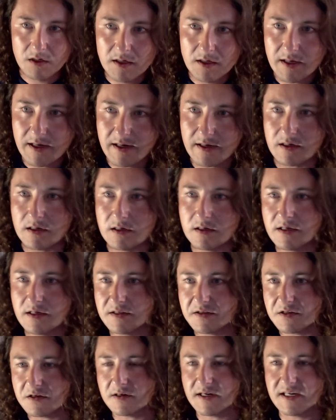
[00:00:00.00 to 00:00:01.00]
at
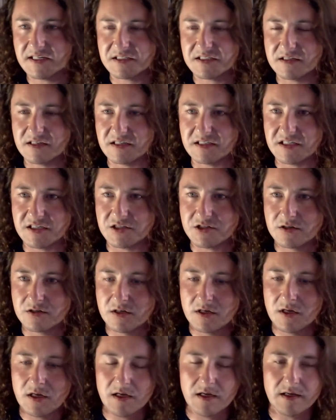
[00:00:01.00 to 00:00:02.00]
the class that I teach.
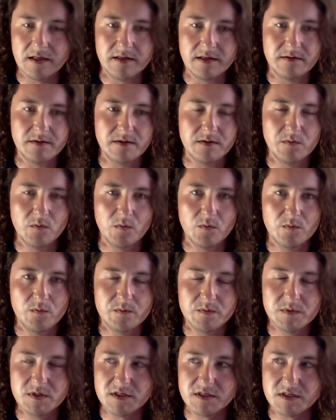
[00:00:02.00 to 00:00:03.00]
And
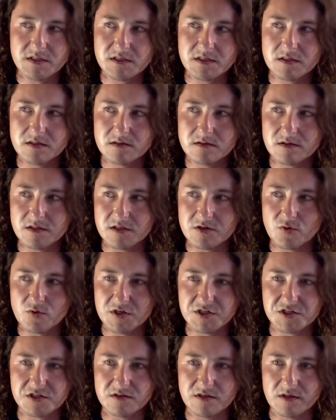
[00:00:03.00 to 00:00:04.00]
it's the
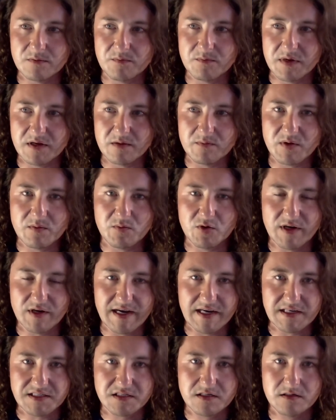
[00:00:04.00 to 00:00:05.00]
question that many people
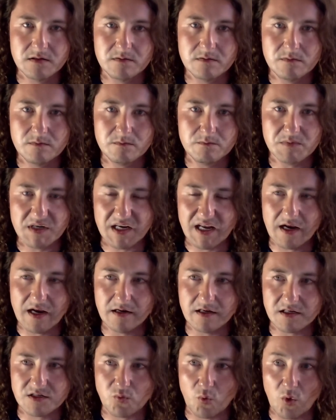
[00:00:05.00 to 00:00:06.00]
ask
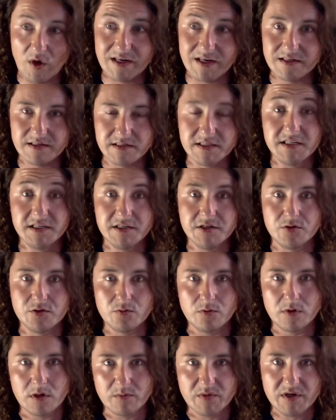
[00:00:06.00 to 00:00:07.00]
mechanics, why did you
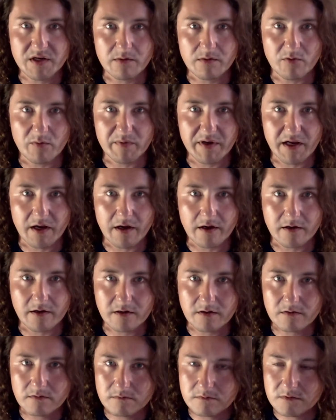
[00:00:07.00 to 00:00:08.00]
want to become a mechanic?
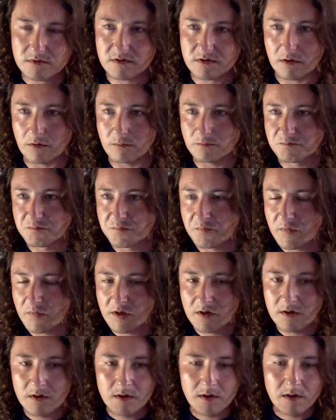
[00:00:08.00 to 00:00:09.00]
So
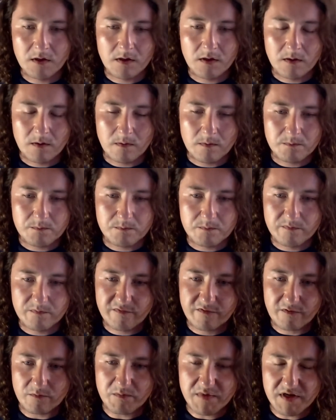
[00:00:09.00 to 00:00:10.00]

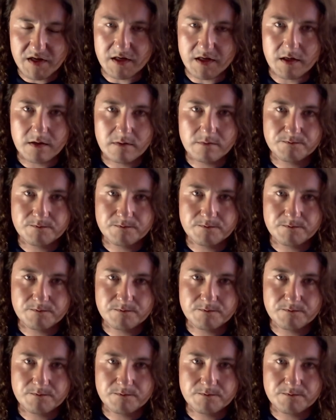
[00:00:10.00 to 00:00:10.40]
for me,